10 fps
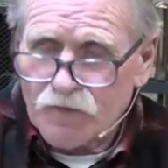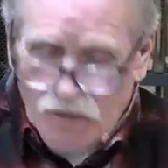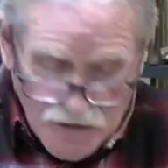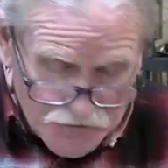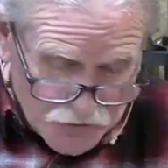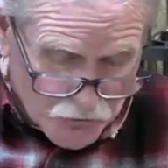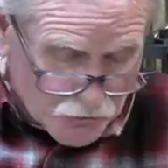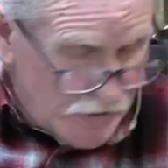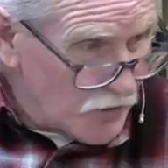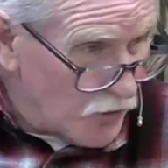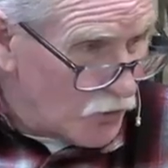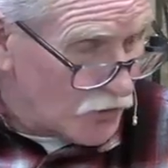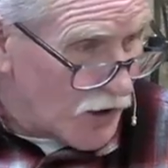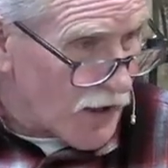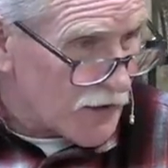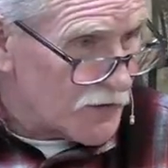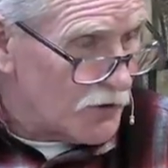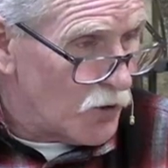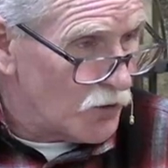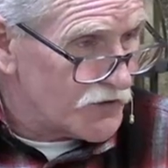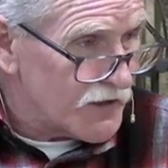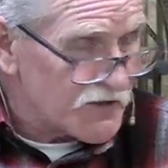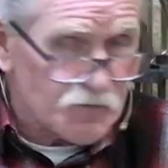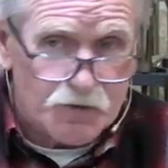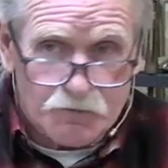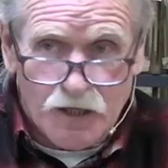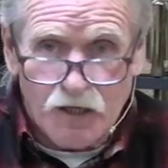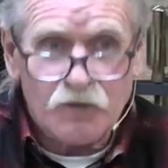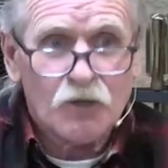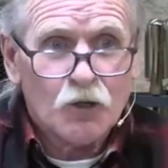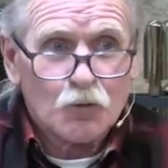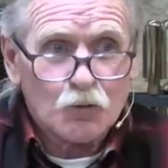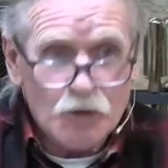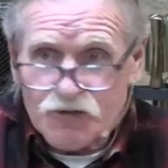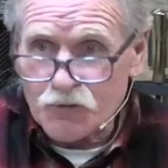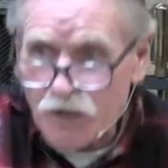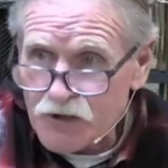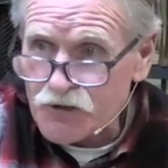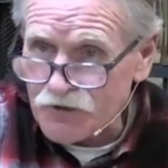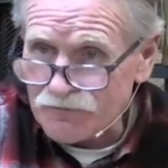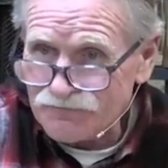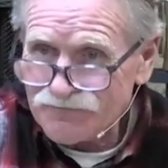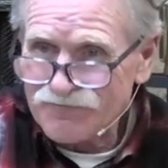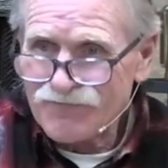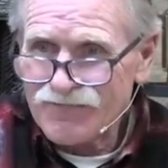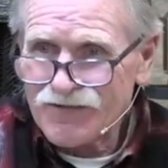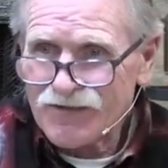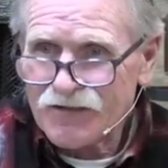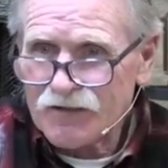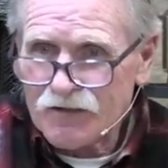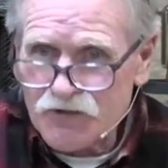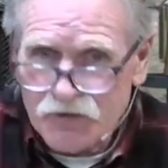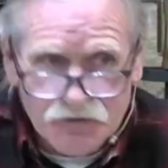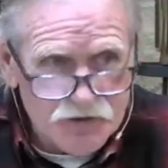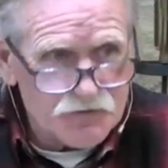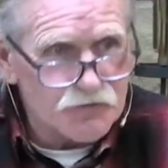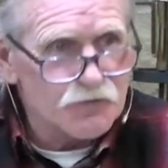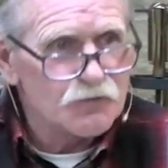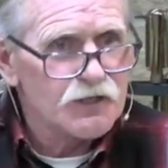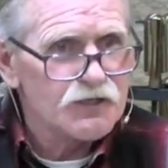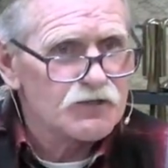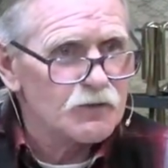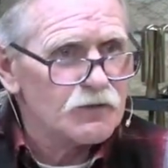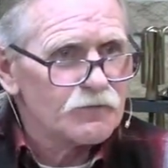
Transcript: And you don't read a whole lot in the Old Testament about resurrection until you get to the New Testament.